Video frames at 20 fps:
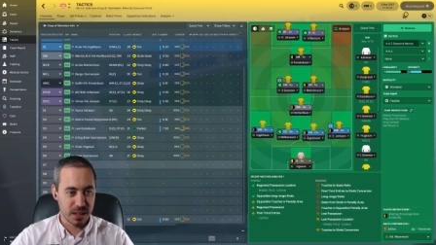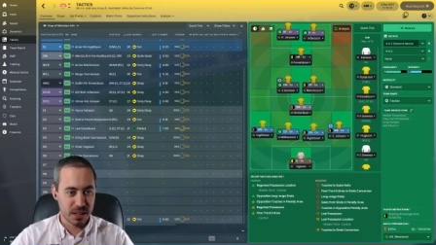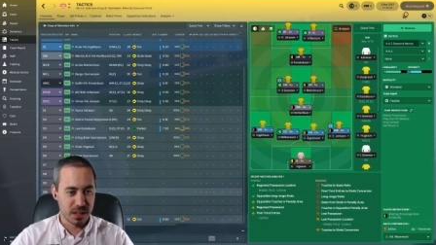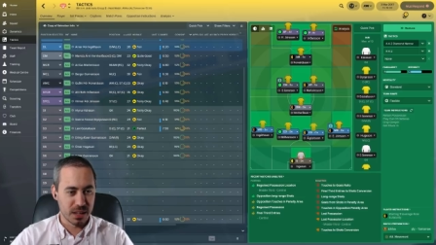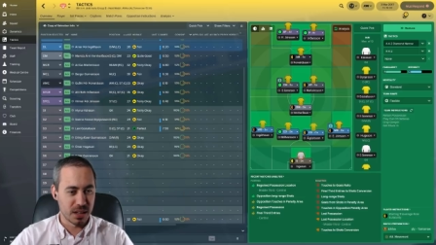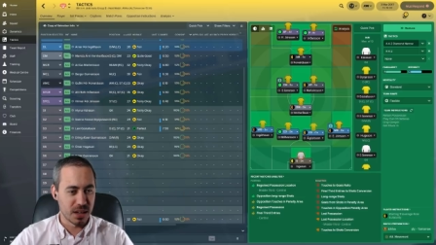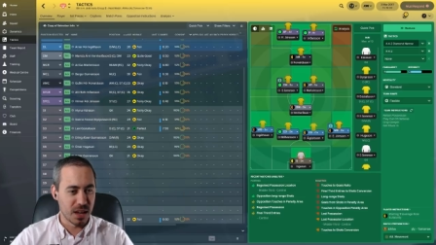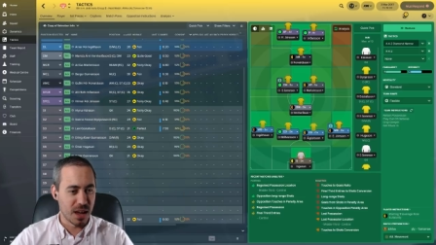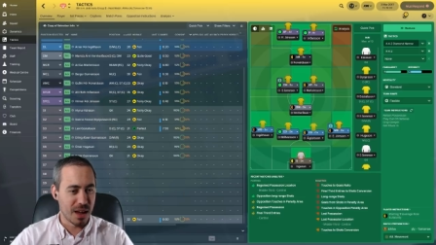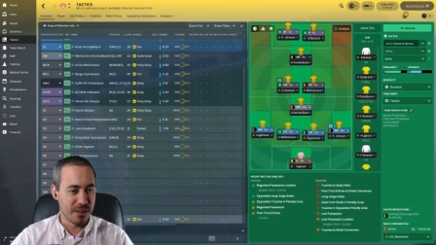
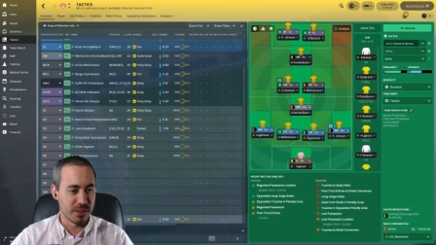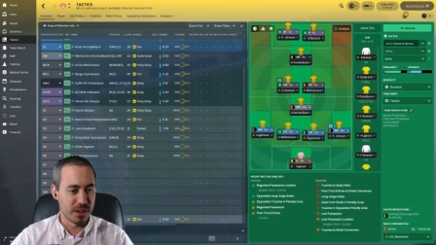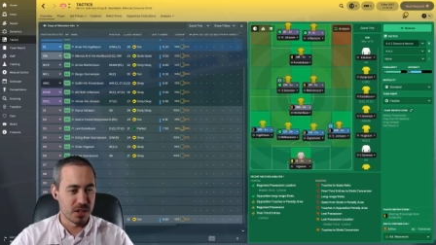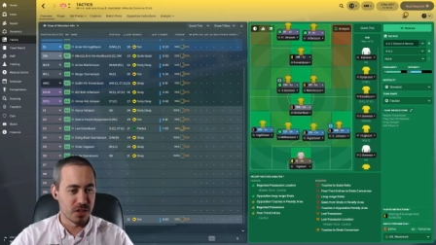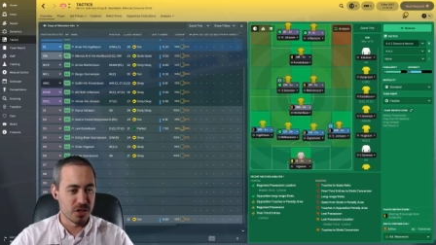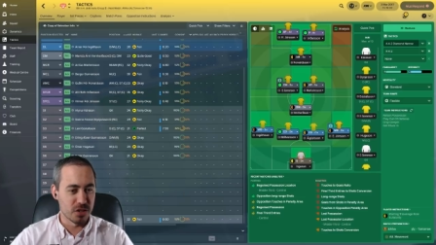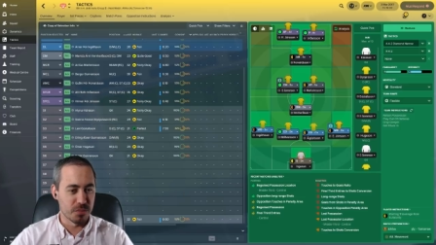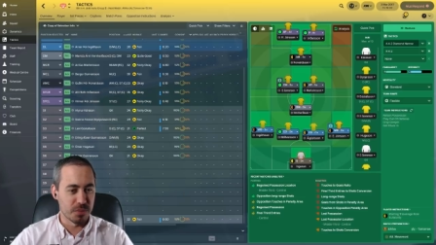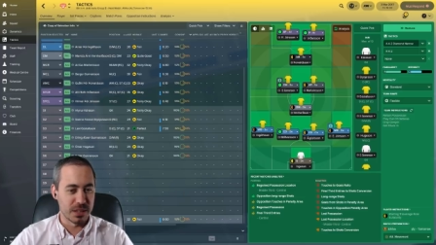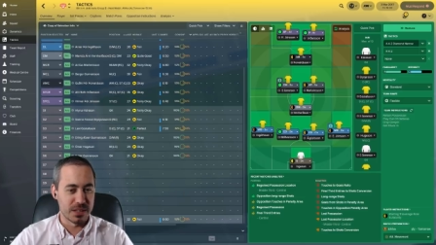Can you have an
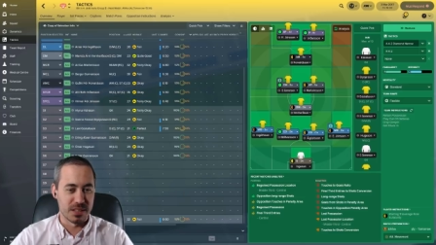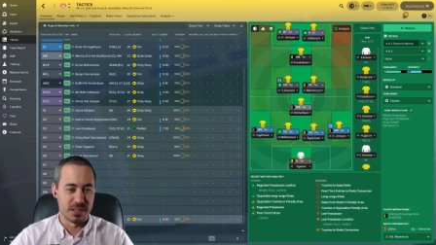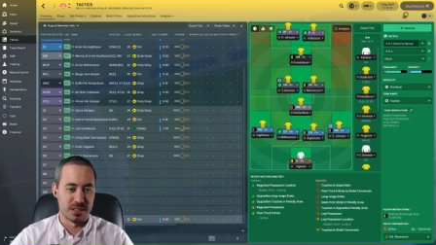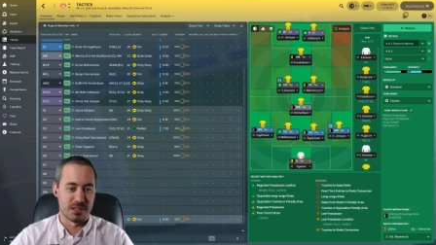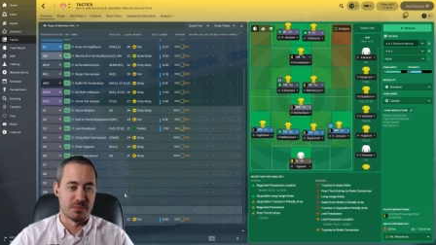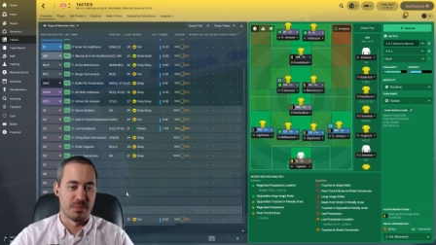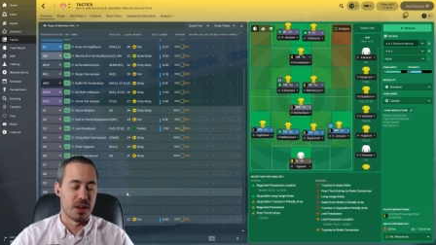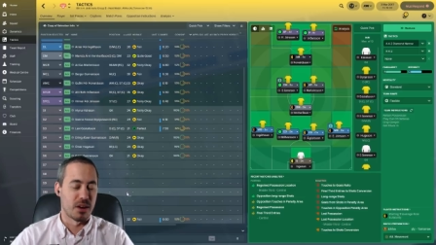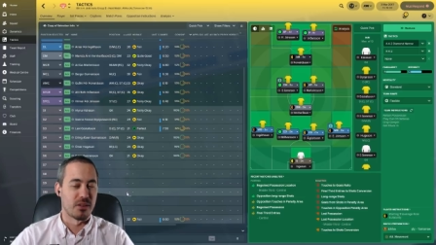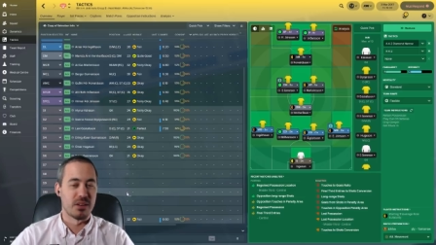injury? It
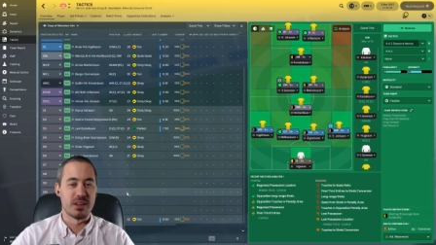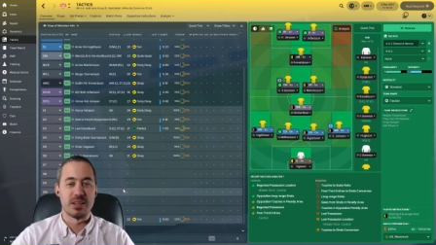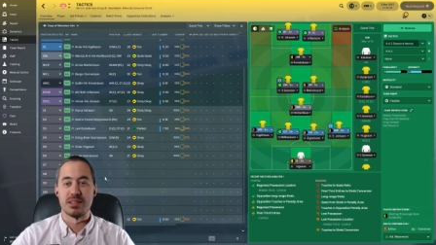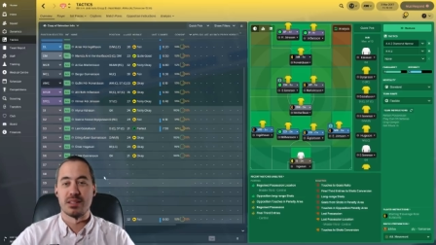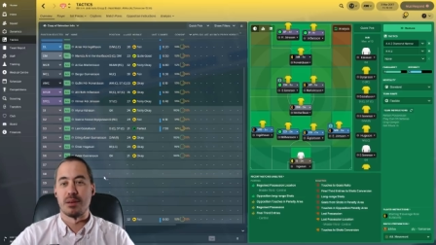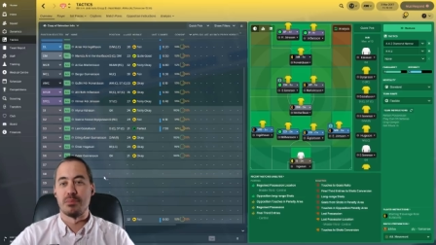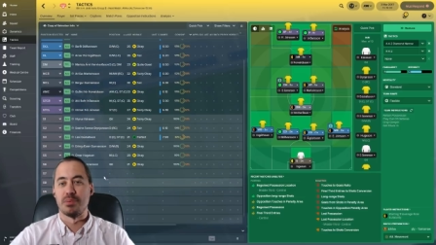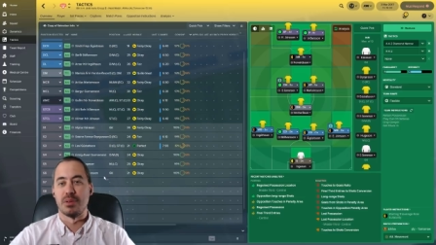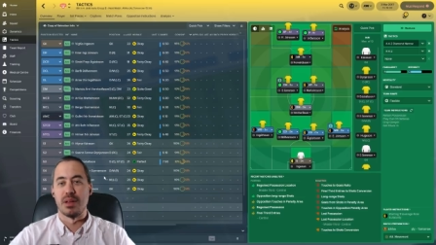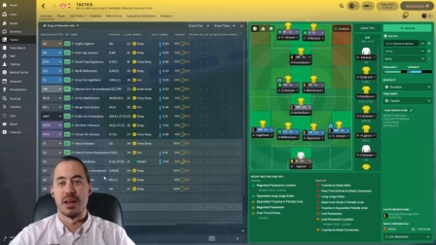doesn't matter. He's
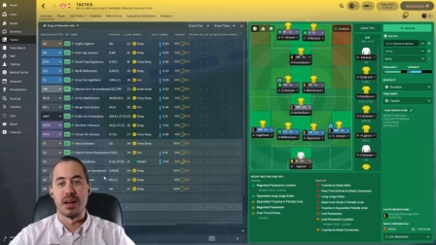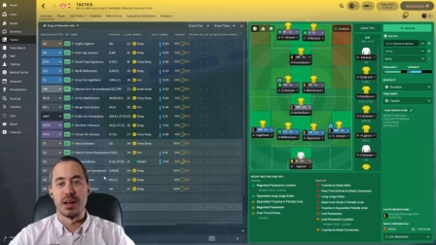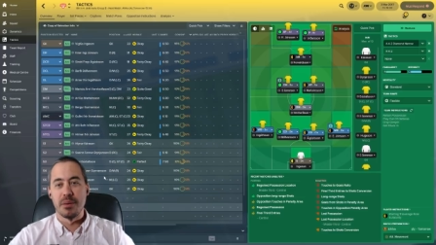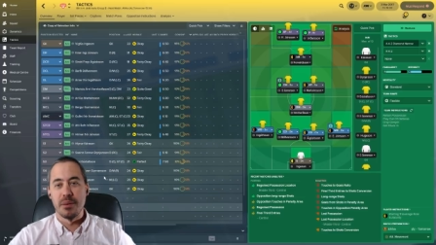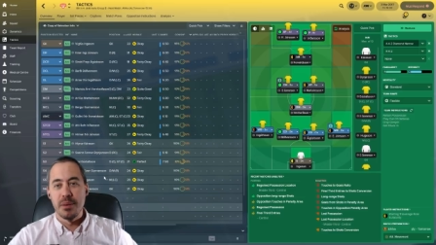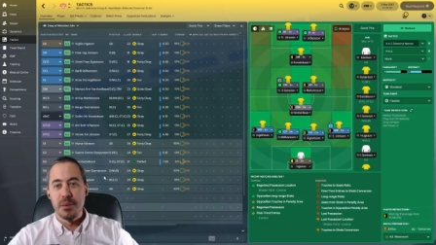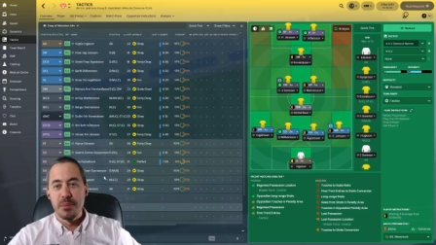not playing.